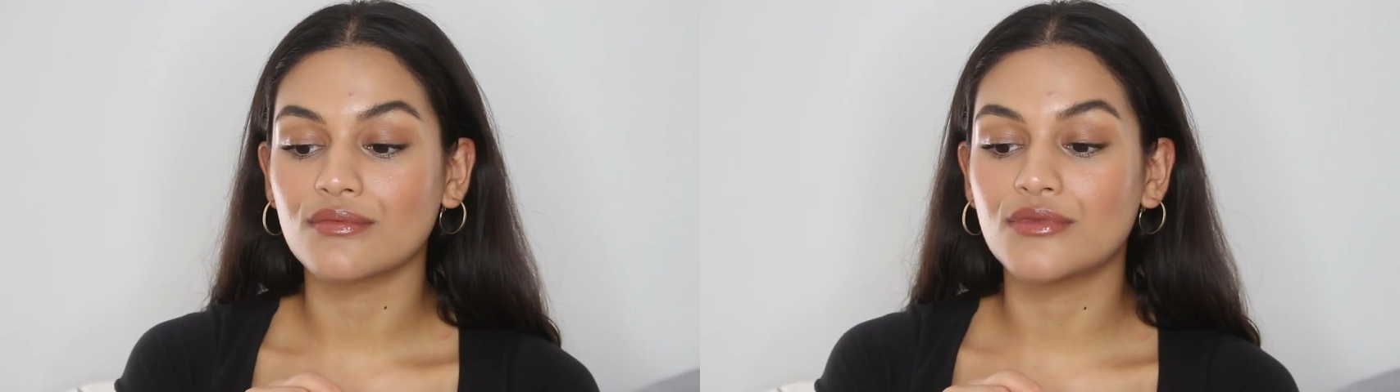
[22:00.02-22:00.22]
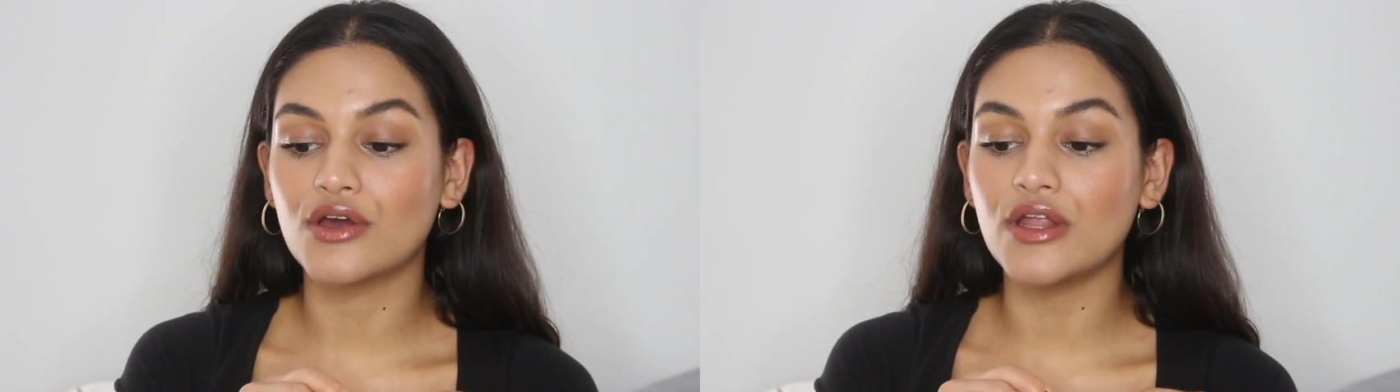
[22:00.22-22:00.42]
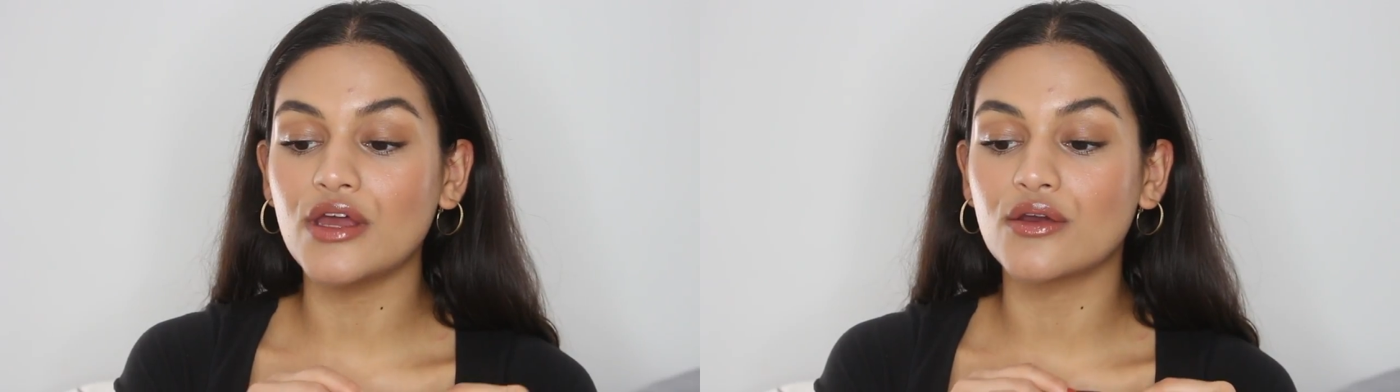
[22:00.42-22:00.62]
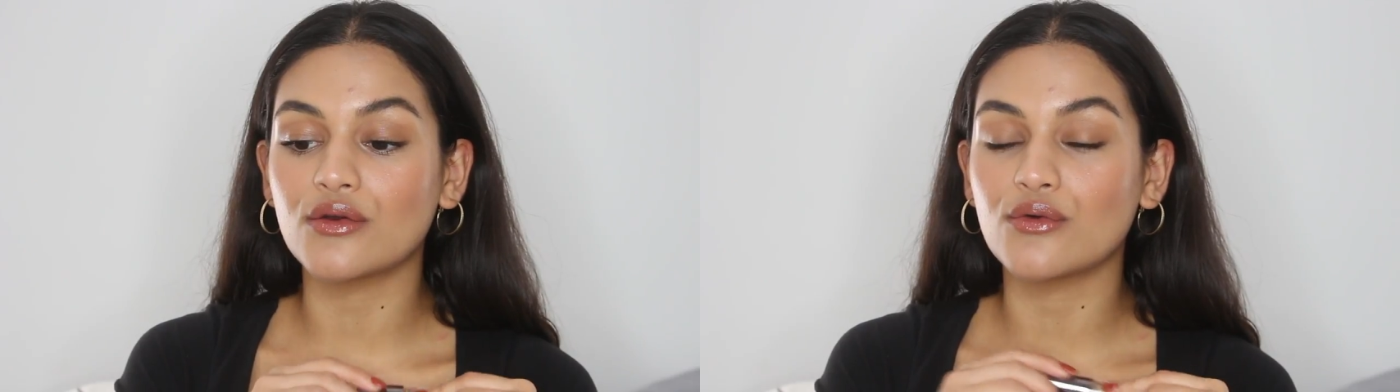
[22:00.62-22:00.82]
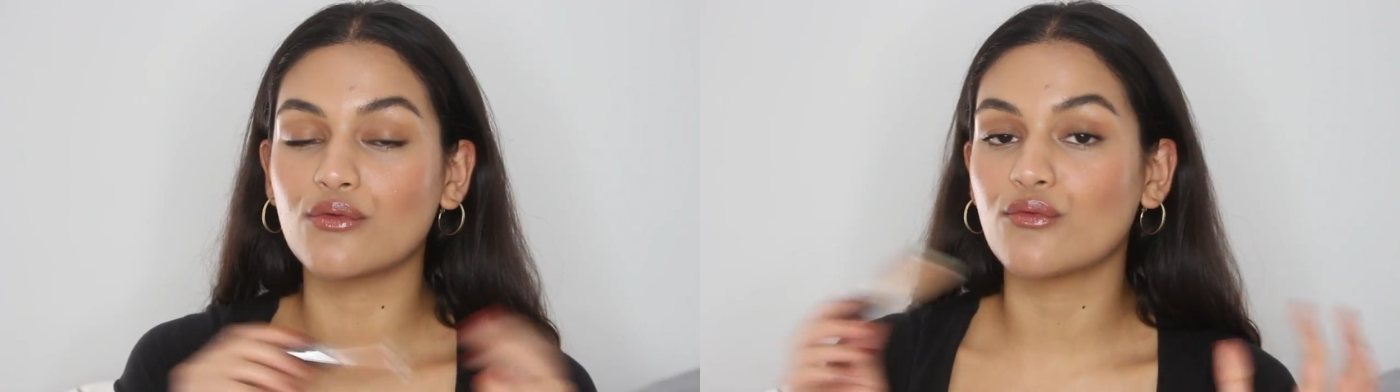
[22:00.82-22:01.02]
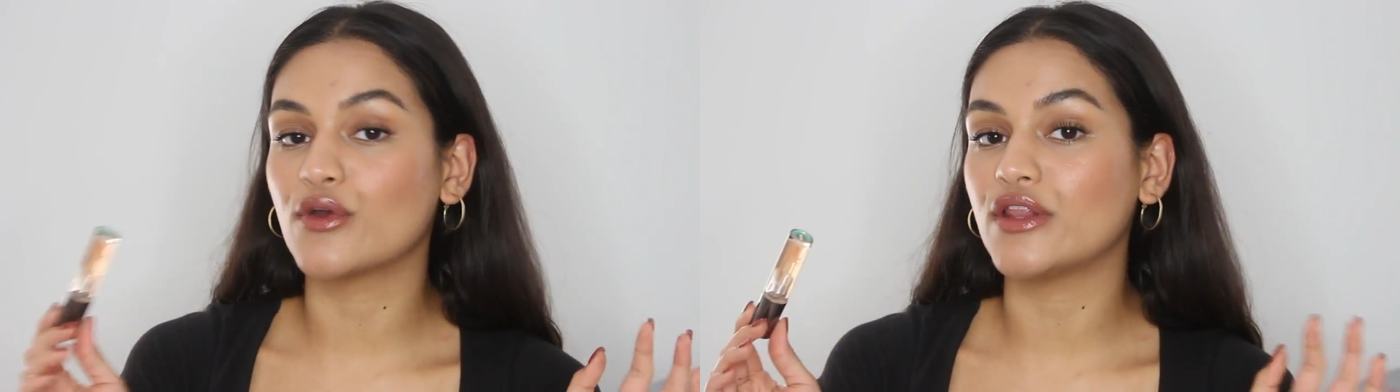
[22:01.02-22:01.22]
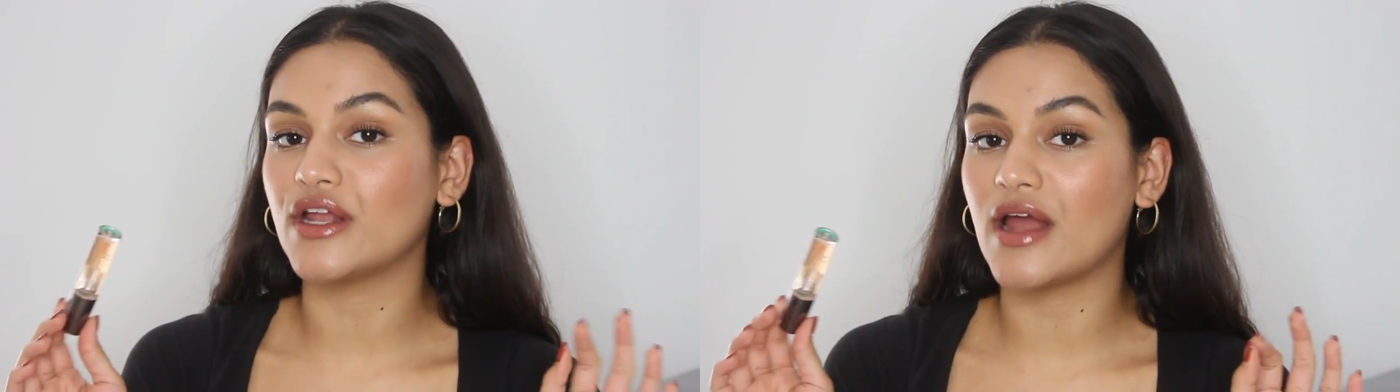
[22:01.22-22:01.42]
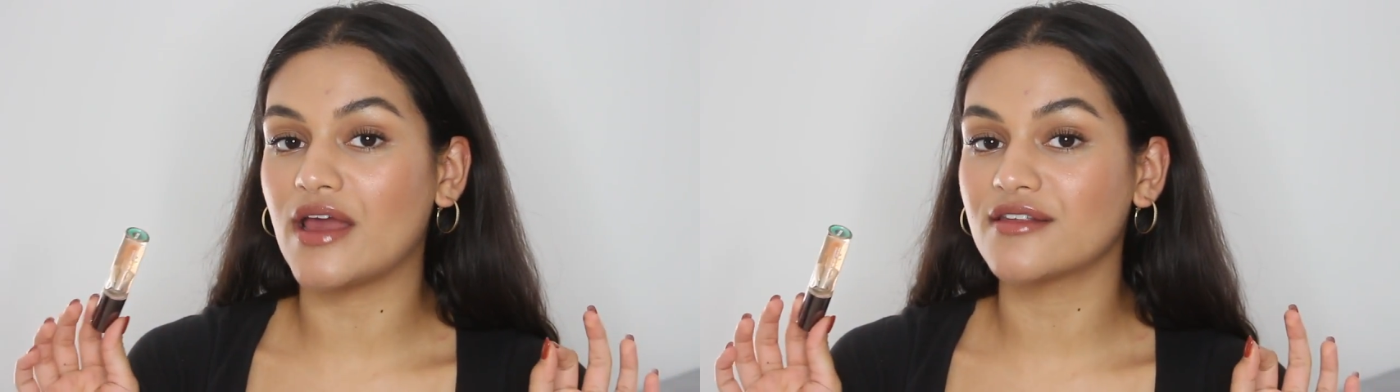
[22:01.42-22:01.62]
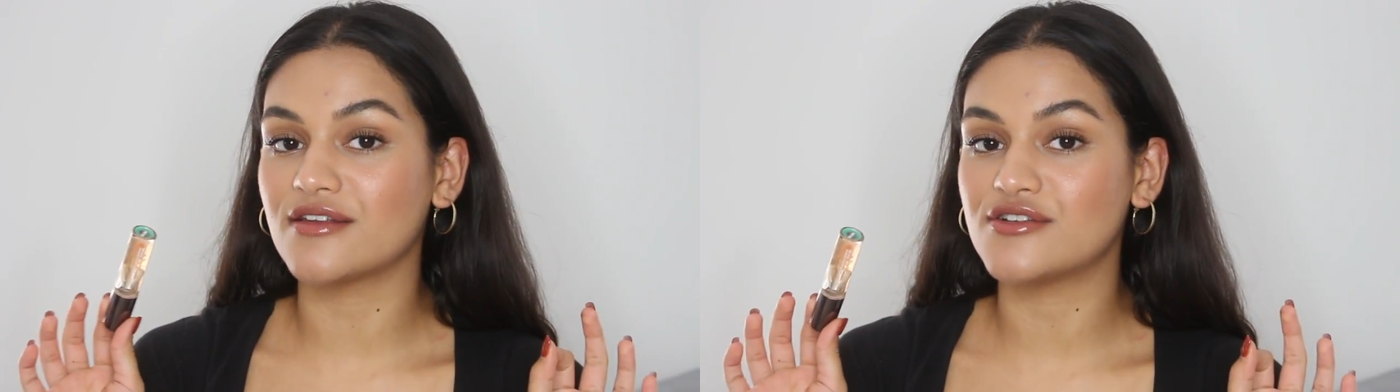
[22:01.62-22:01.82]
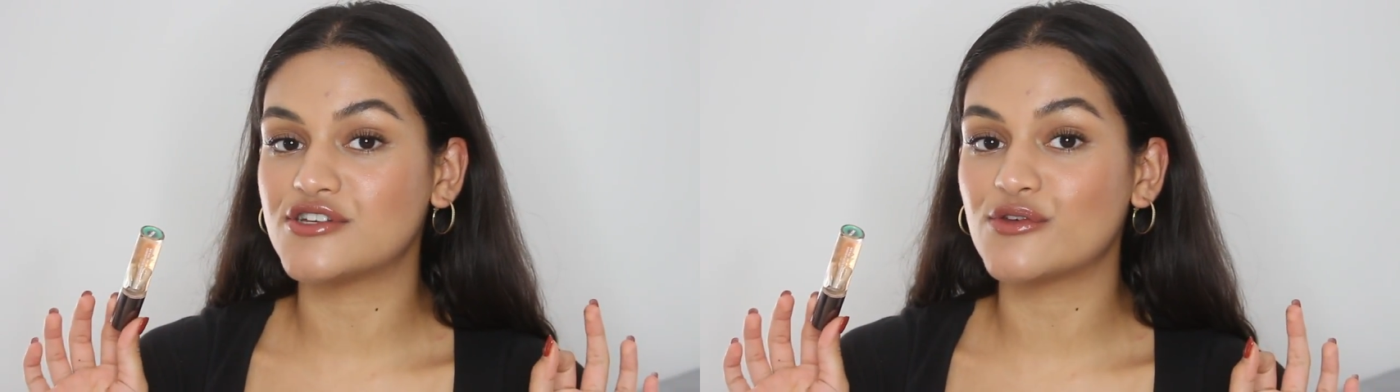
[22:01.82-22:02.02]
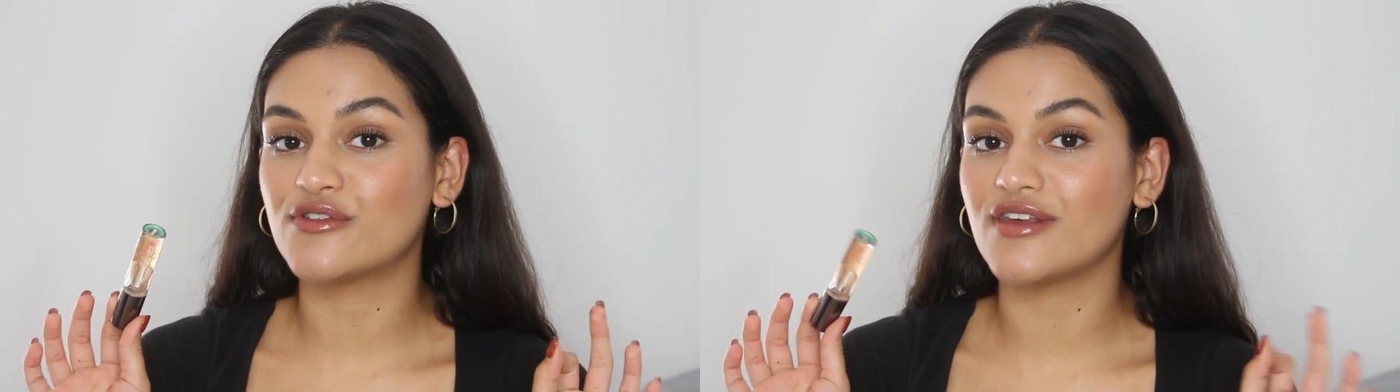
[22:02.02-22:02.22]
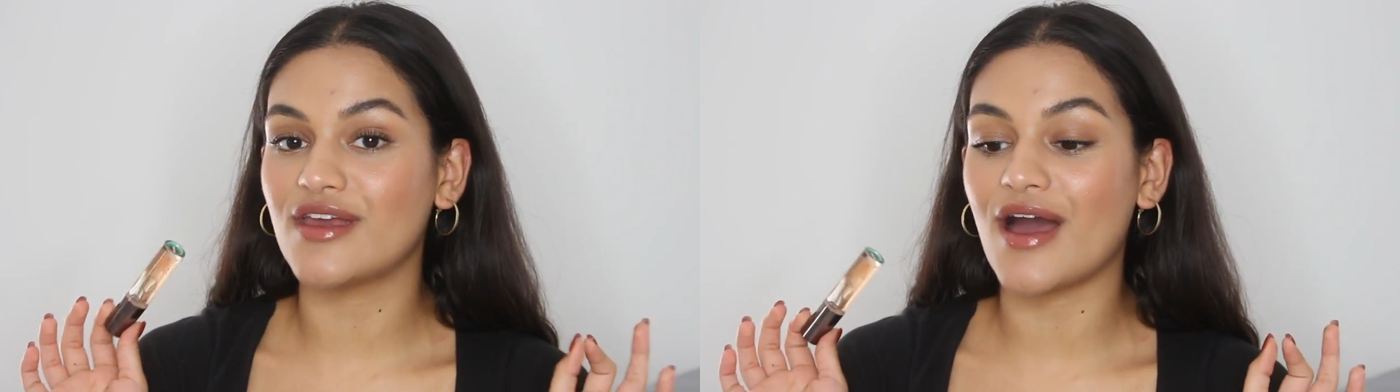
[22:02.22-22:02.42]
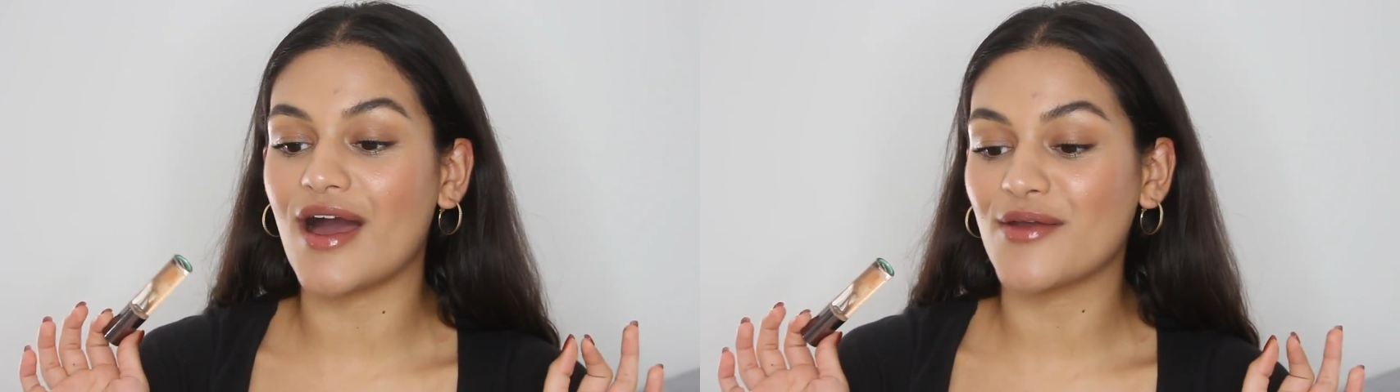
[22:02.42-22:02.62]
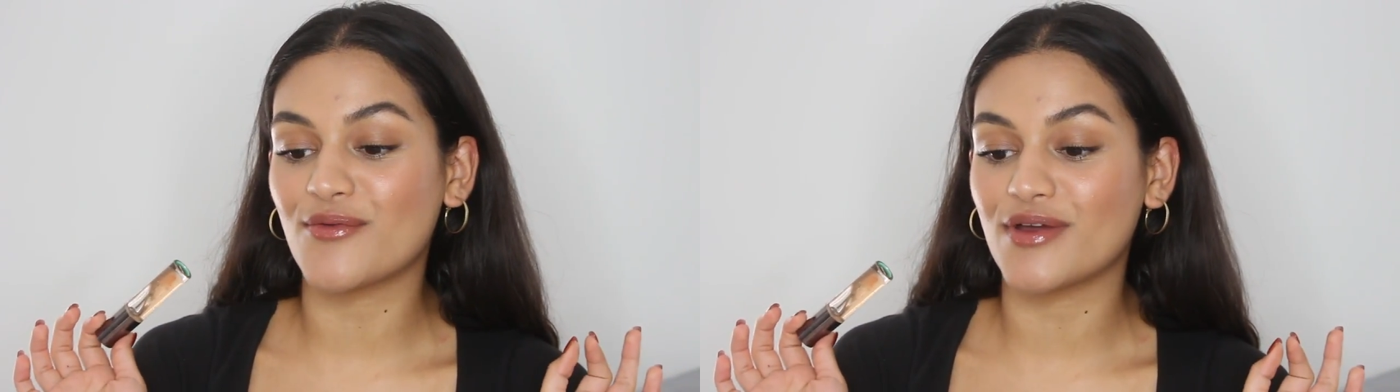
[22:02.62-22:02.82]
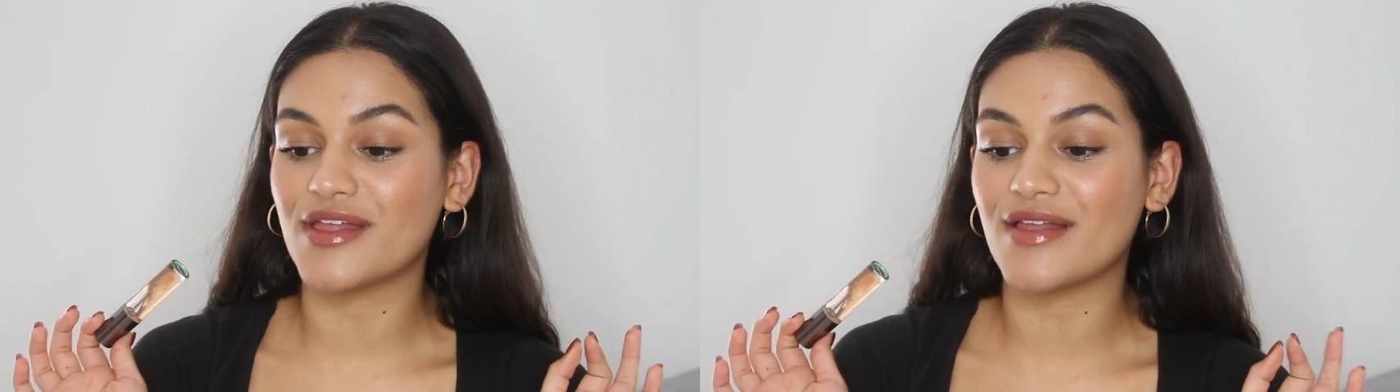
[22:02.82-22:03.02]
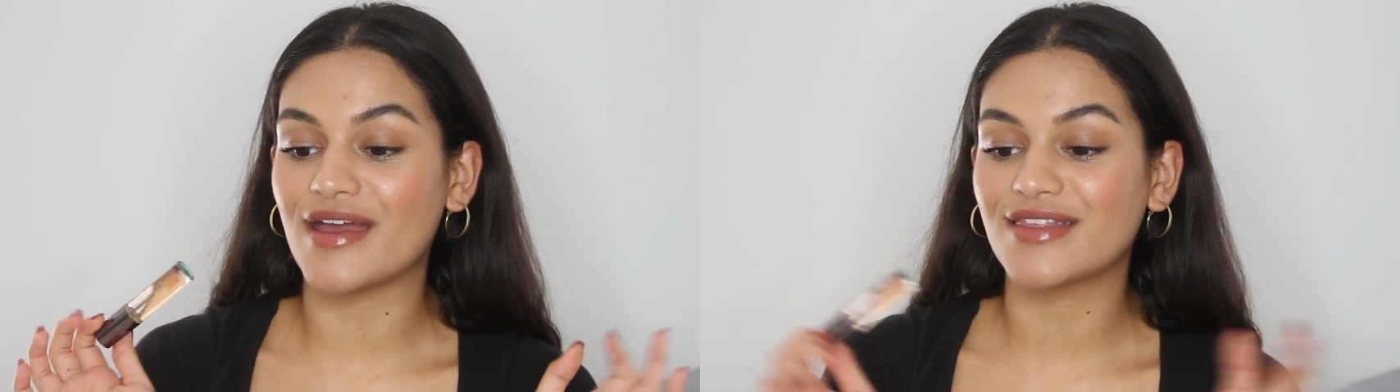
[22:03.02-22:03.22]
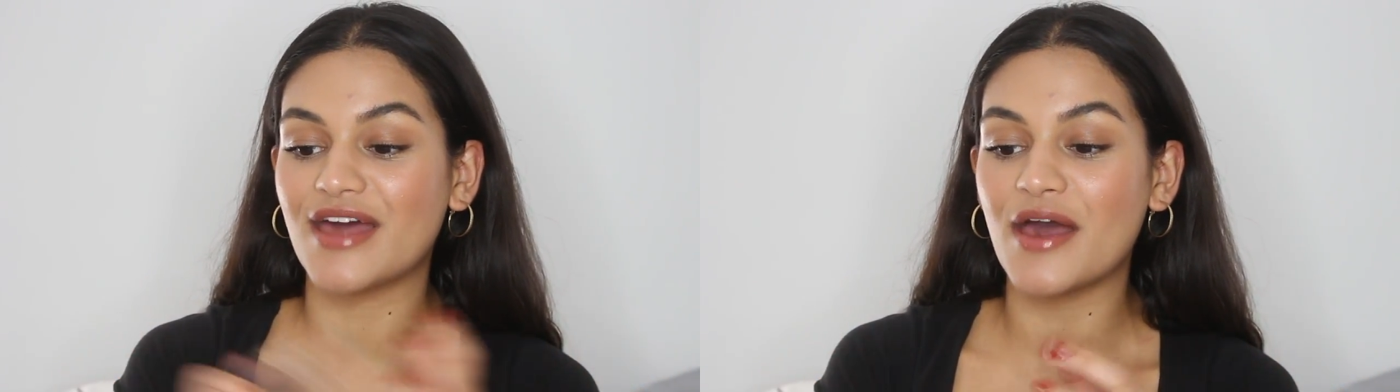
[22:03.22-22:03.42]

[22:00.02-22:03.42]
they're like really nice and juicy. I really like